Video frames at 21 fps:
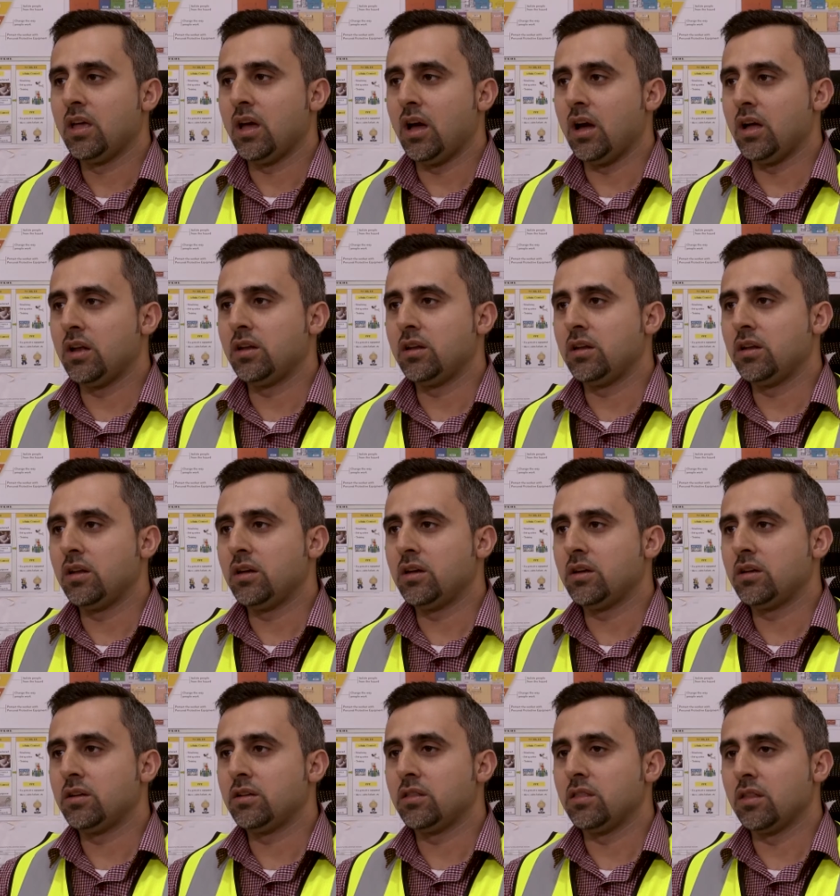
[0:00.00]
and
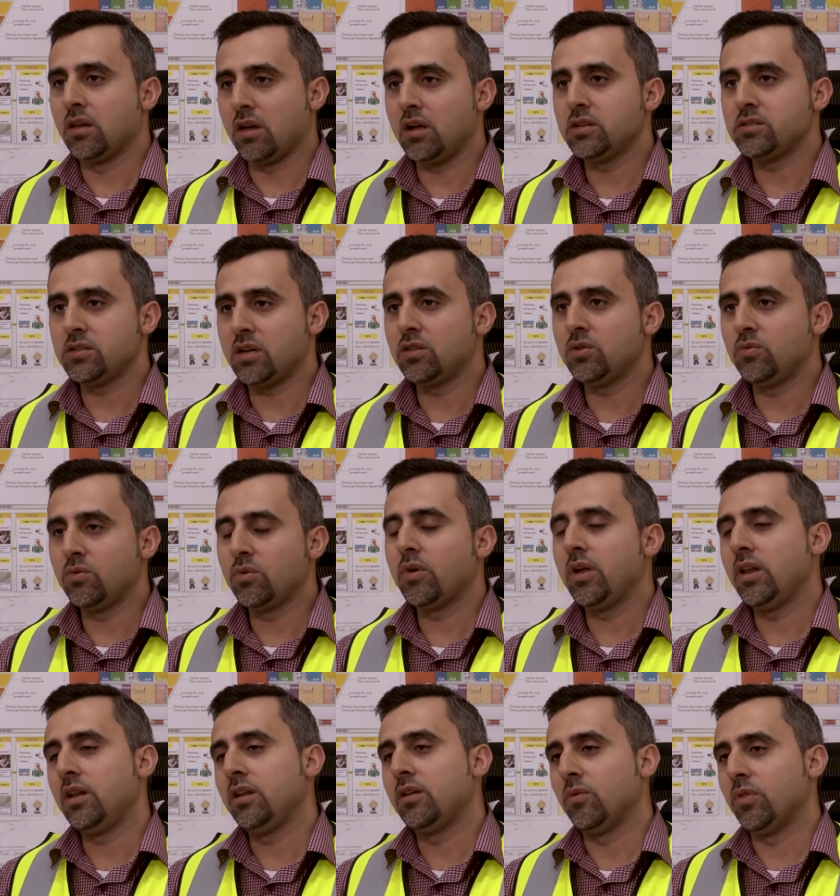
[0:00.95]
uh, the guys are doing
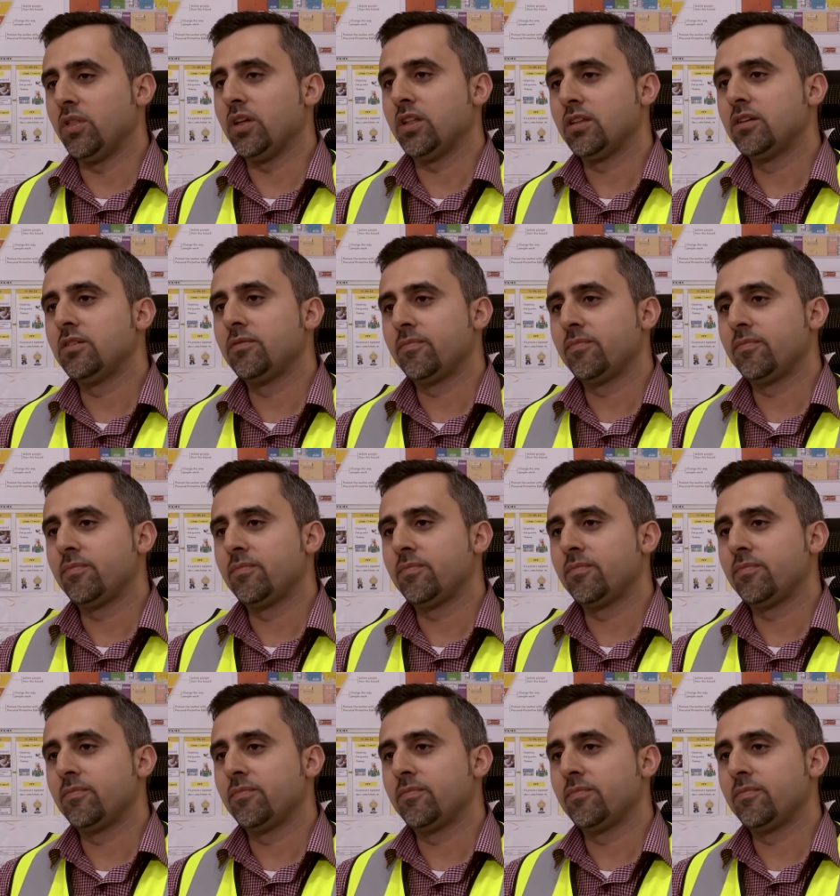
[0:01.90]
well with it.